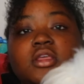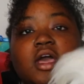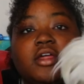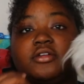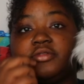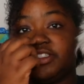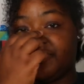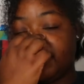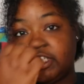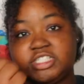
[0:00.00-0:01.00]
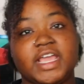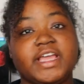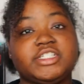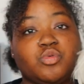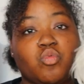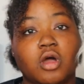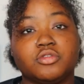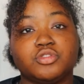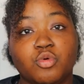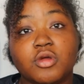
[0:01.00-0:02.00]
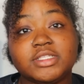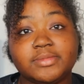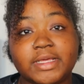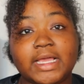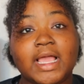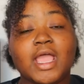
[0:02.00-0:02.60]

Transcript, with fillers: Y'all know what's funny? She actually walked towards me